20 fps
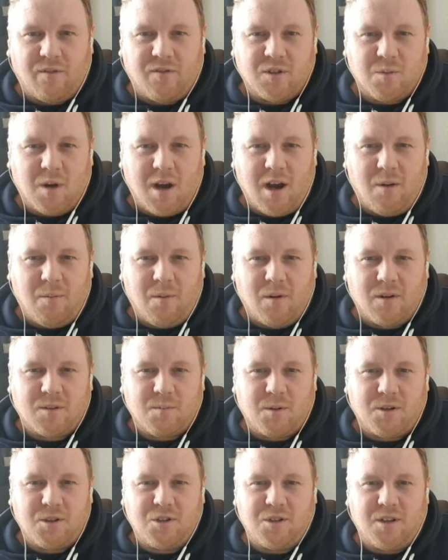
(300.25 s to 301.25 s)
as well. But I
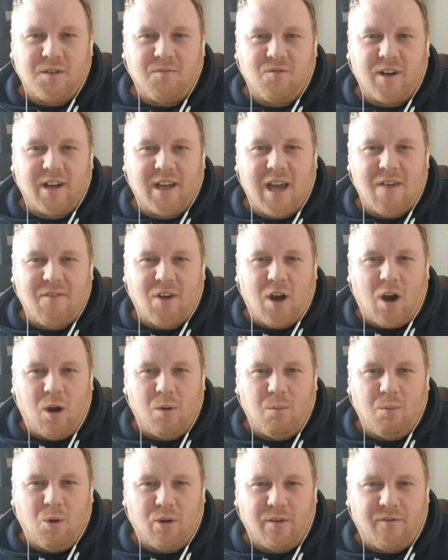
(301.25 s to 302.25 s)
suppose you didn't really have a
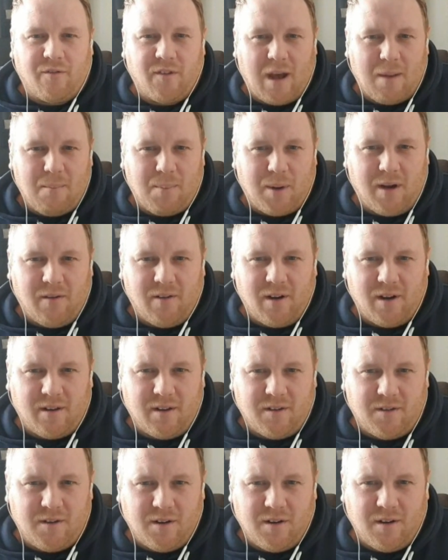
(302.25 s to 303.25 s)
home life for that period,
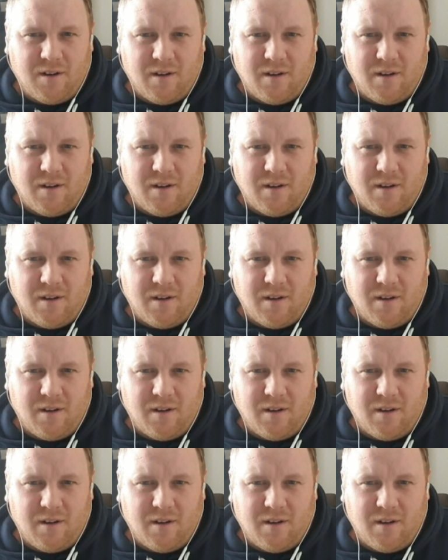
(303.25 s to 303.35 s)
did you?